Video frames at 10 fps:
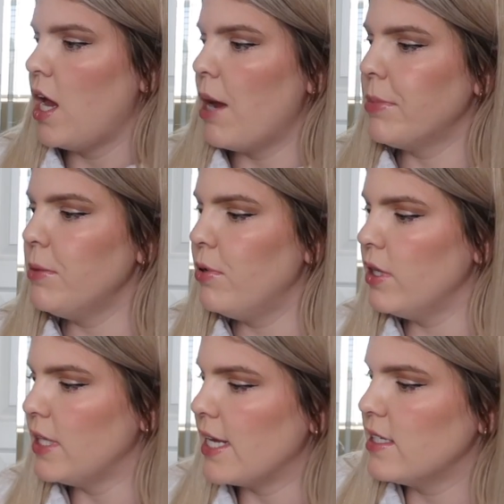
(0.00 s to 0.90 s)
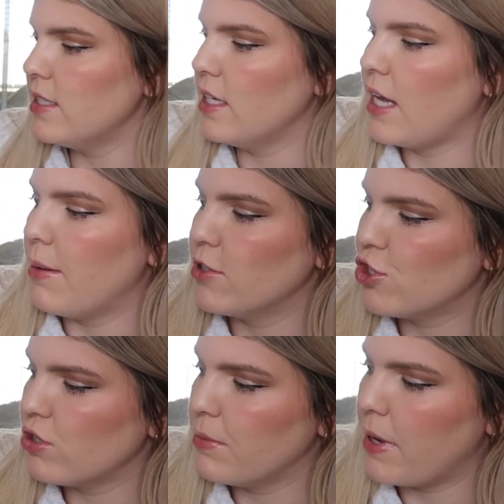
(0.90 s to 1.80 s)
I'm gonna put Lessons in
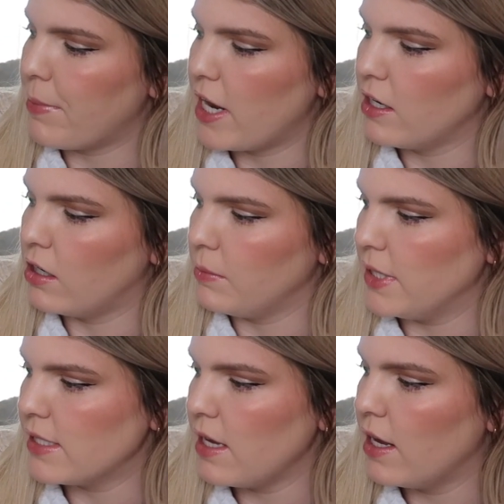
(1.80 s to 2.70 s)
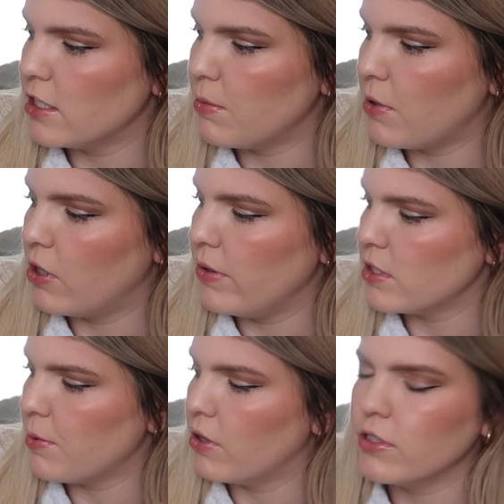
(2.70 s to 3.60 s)
Chemistry by Bonnie Garmis and Tomorrow and
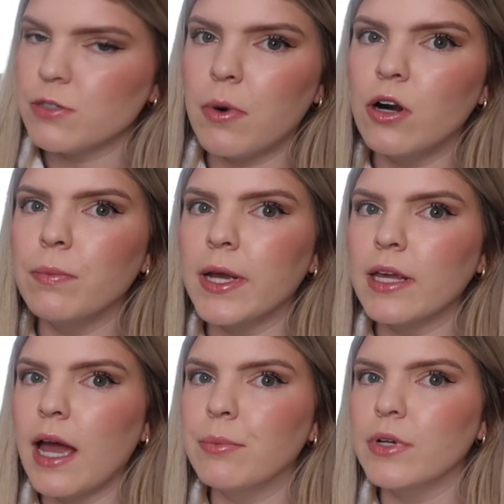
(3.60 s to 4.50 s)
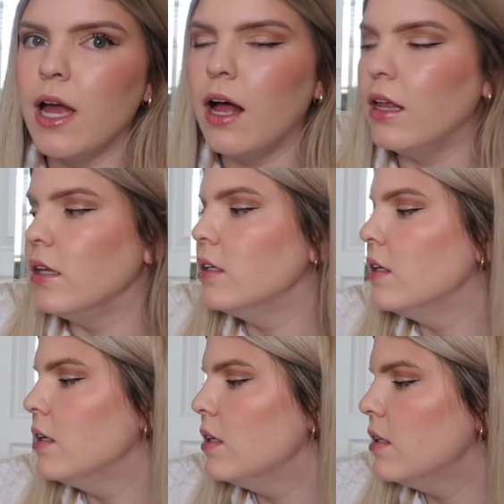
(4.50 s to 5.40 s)
Tomorrow and Tomorrow by Gabrielle
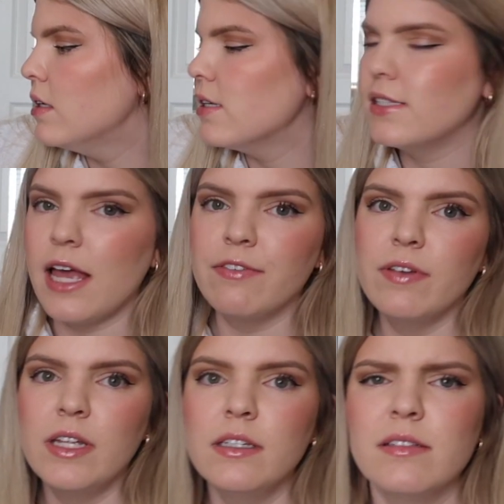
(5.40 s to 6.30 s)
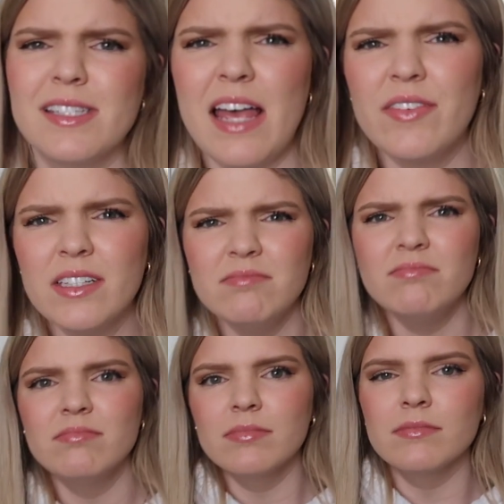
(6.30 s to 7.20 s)
Zevin.
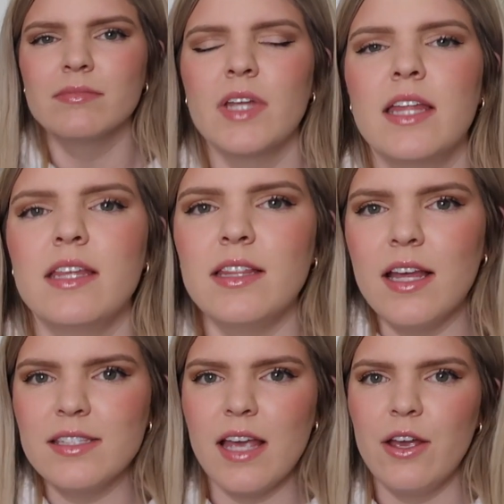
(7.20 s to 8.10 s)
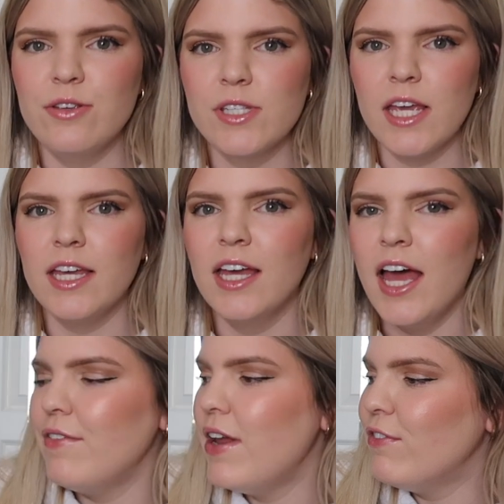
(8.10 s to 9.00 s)
I think that's how you say it.
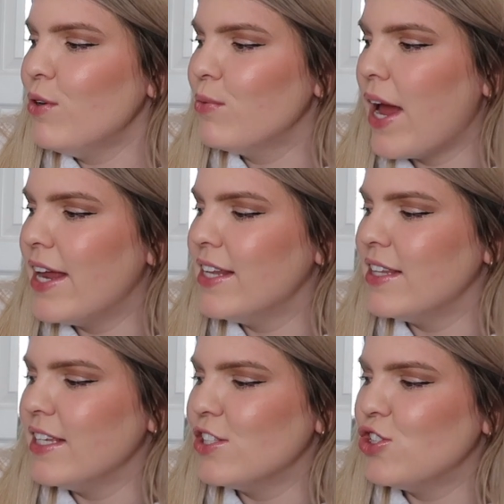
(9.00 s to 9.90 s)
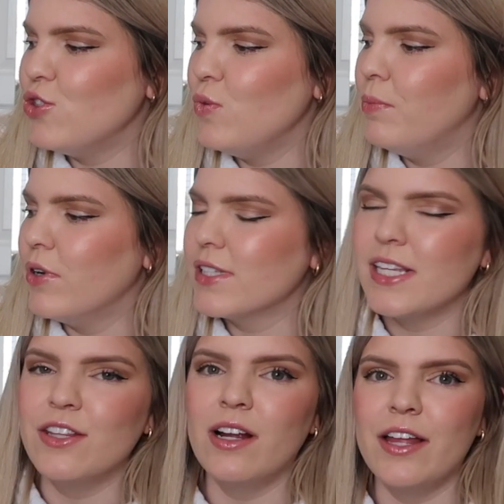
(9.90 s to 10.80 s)
I've never read these two books
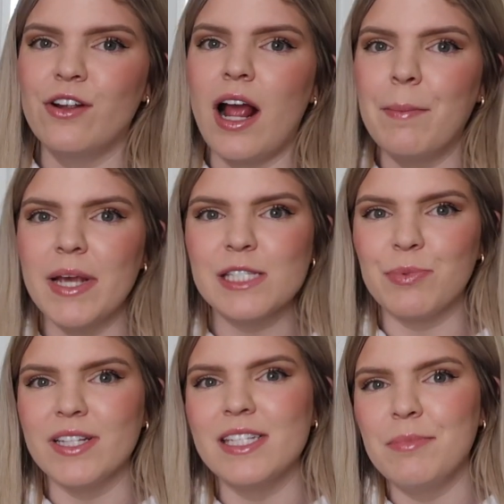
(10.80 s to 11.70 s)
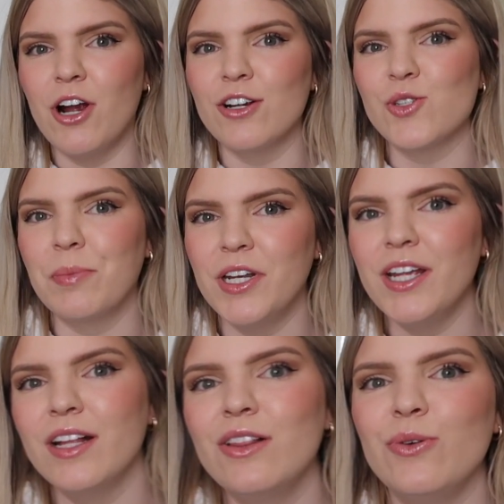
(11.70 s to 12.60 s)
either and they're on my spring TBR, so I'm gonna
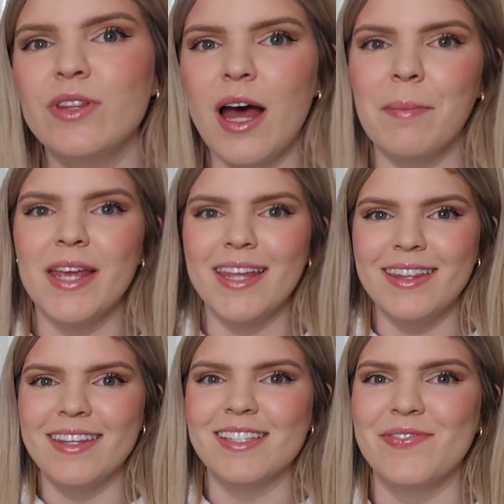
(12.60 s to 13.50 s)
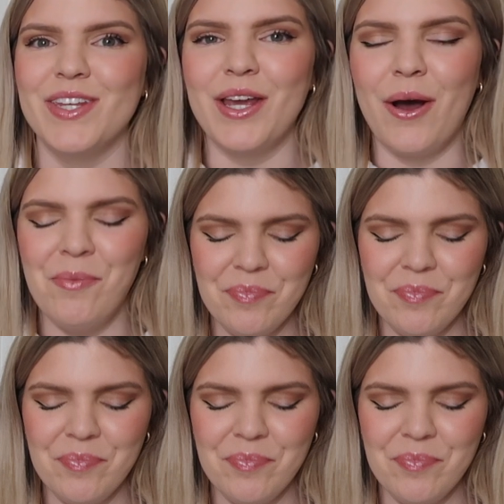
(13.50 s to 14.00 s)
include them in this video.